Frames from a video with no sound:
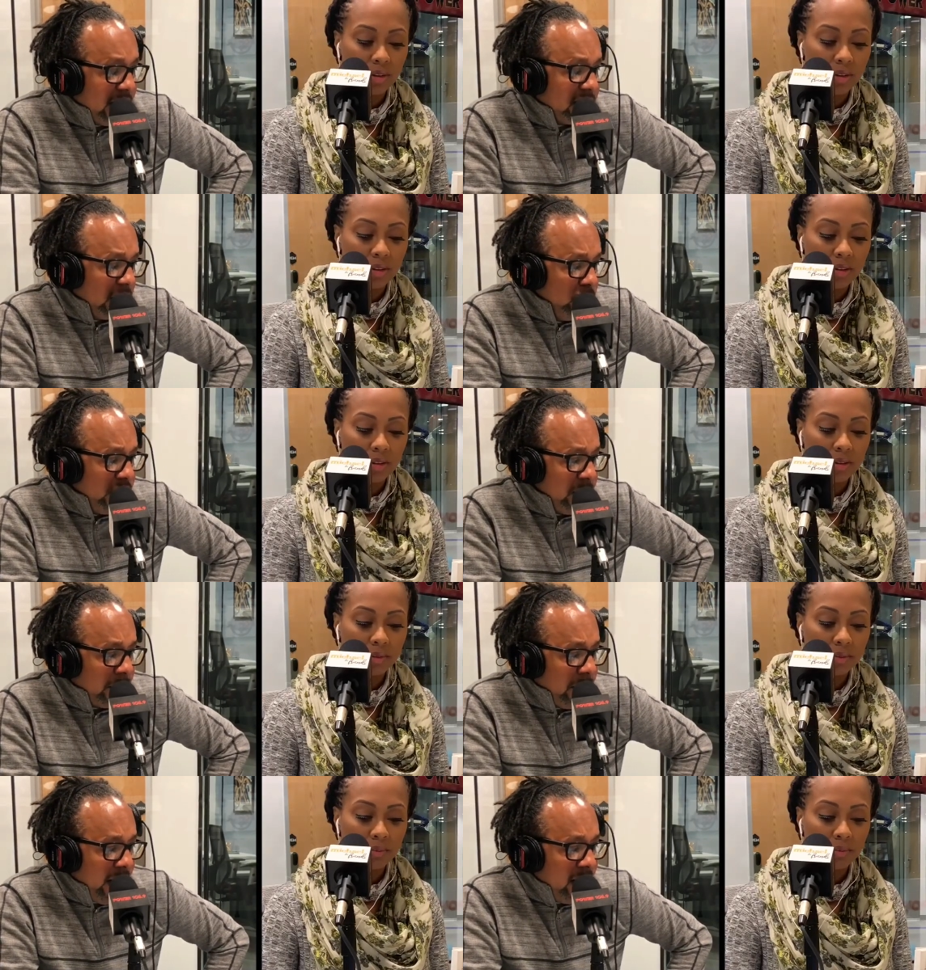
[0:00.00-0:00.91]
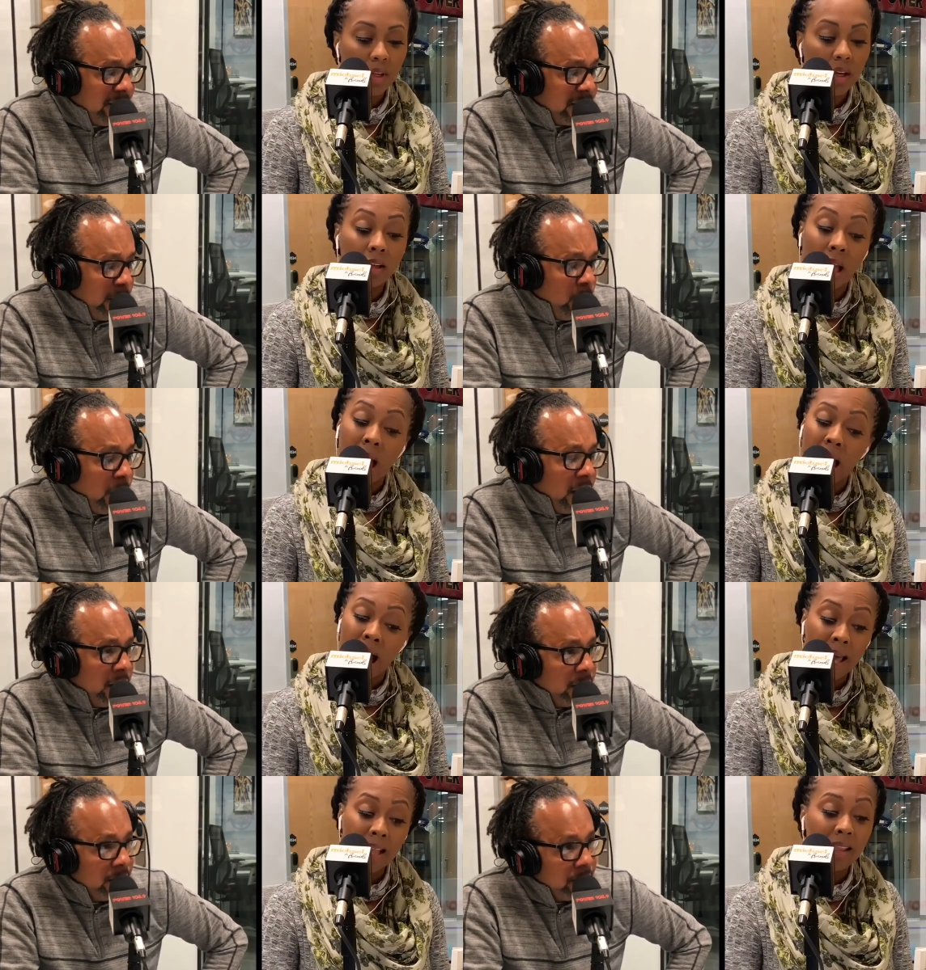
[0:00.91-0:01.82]
Speaker 1: out to Lucy McBath. She won.
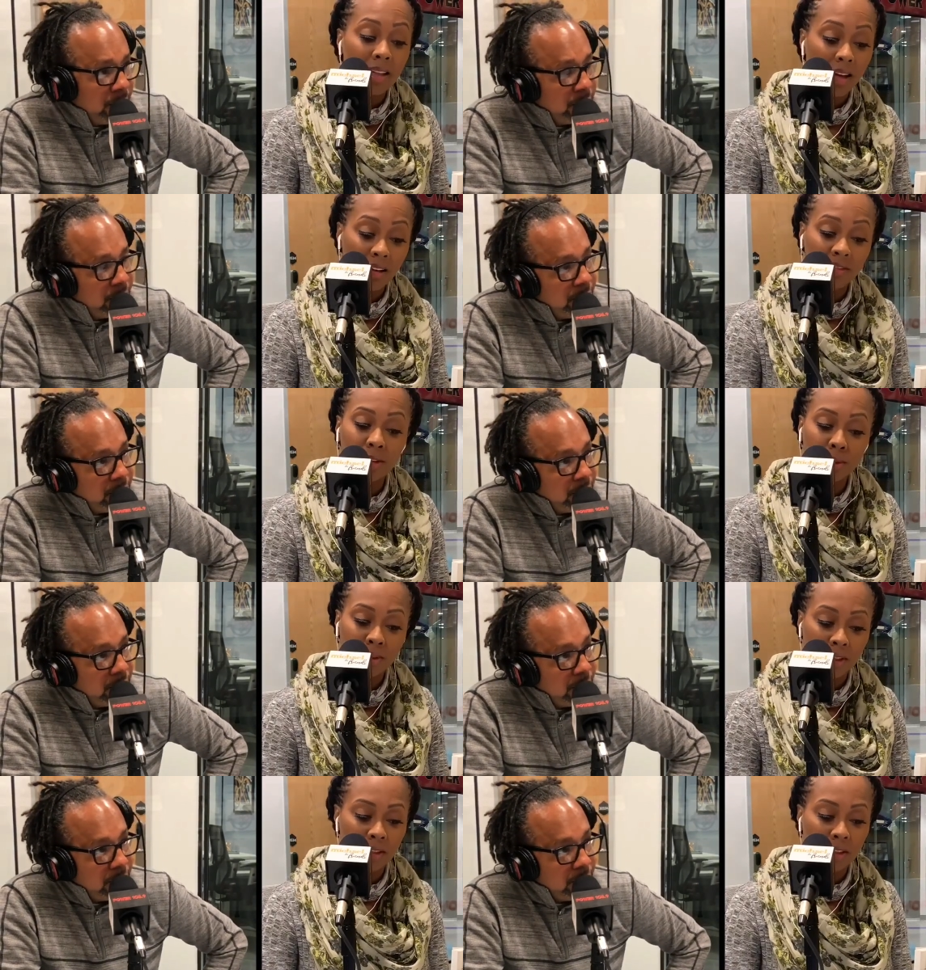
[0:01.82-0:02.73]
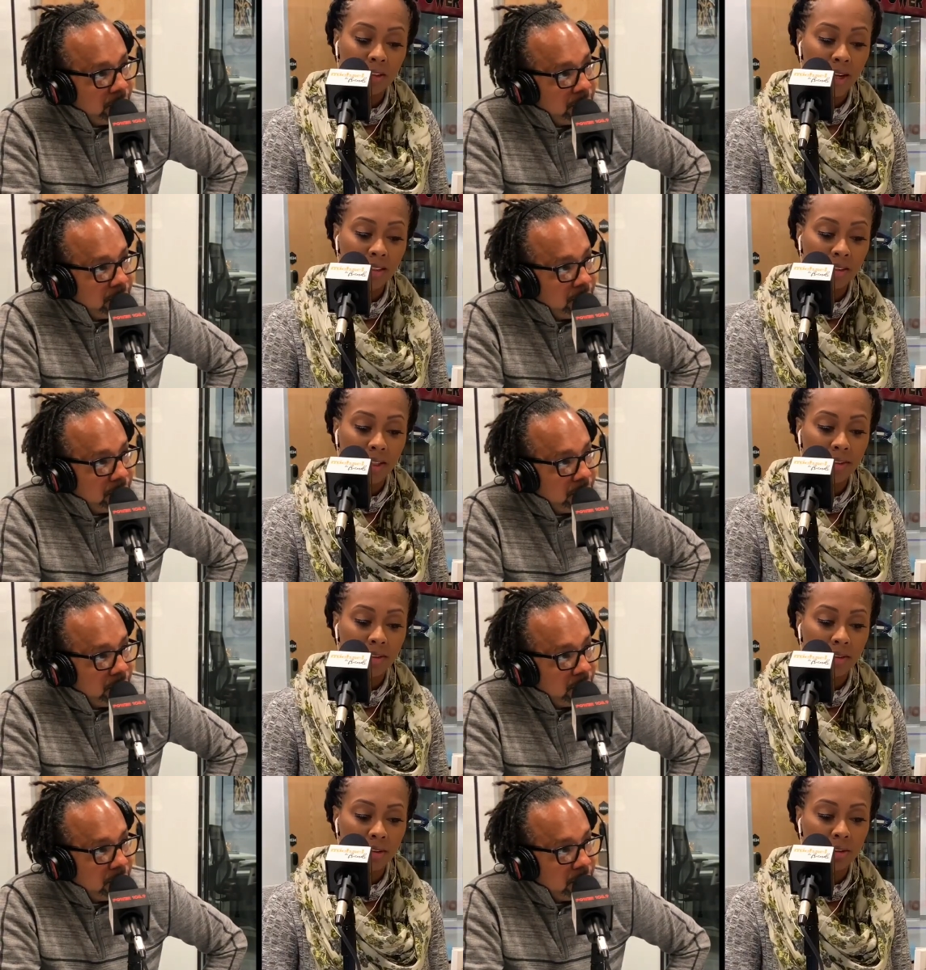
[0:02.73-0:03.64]
Speaker 2: I love Lucy.
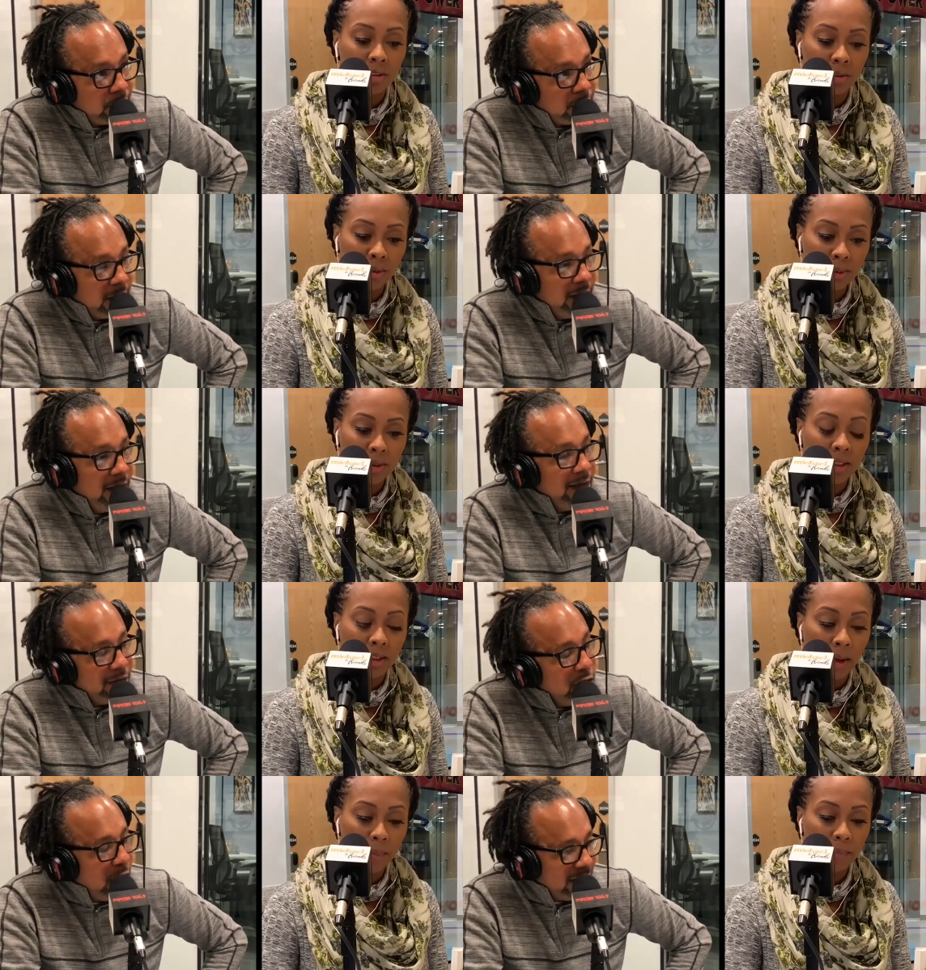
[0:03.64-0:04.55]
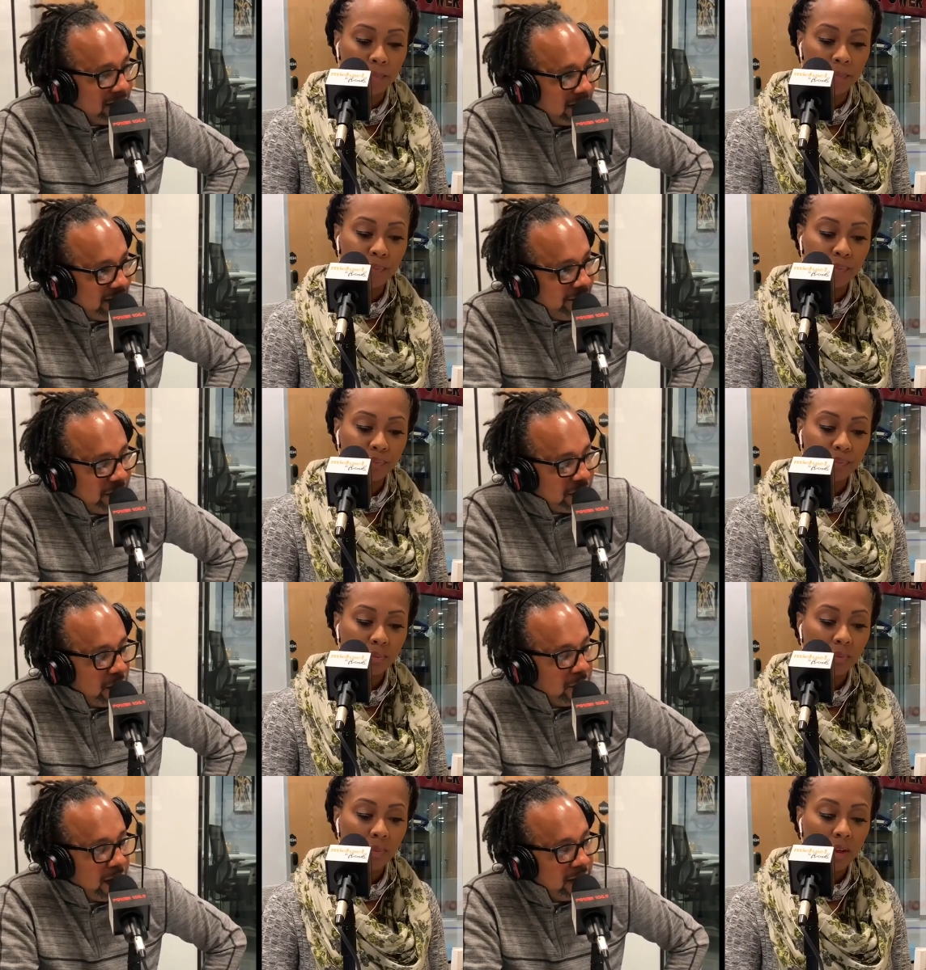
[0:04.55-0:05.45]
Congratulations to Lucy. Yes. You know
Speaker 1: that's a TV
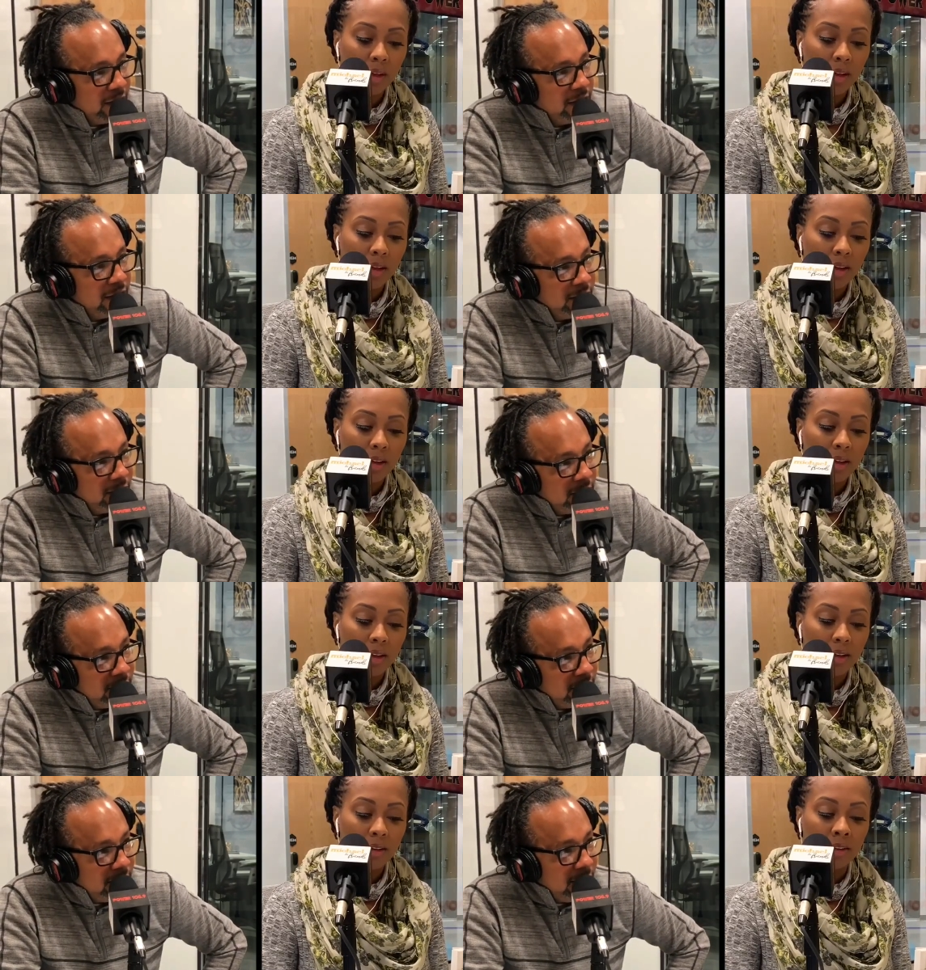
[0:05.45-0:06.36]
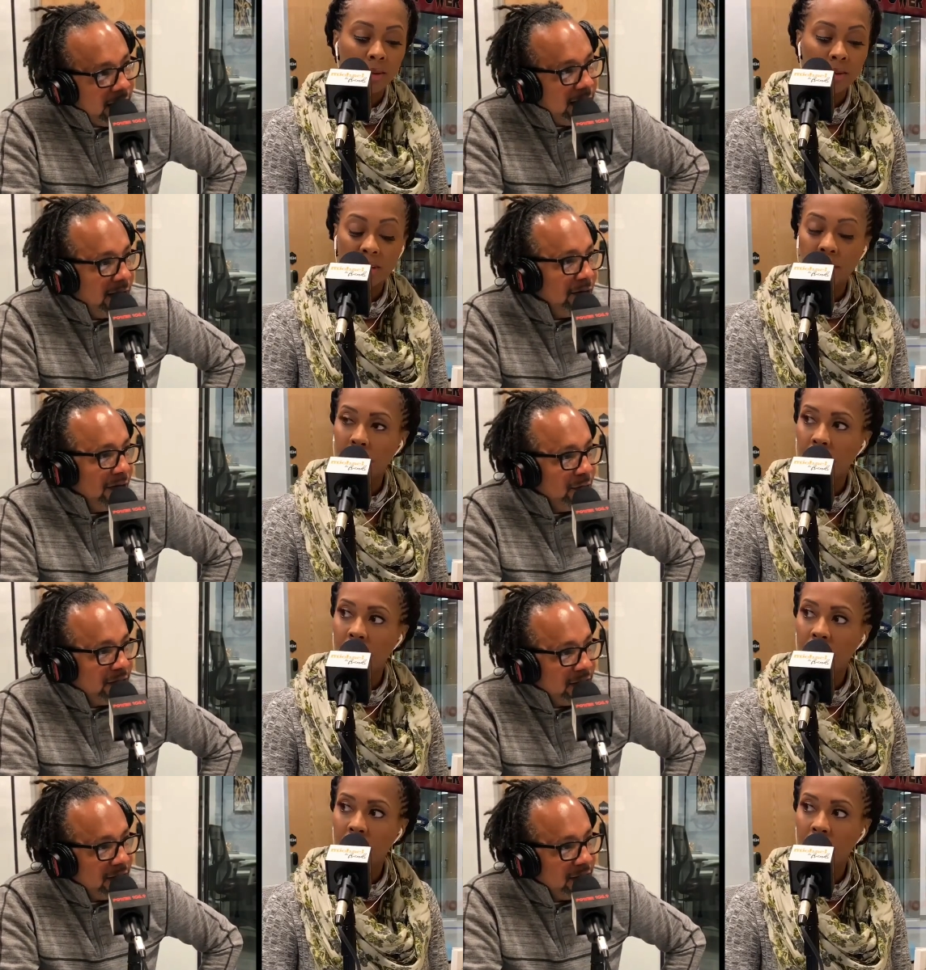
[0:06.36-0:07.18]
show, right? Lucy I love McBath? Lucy.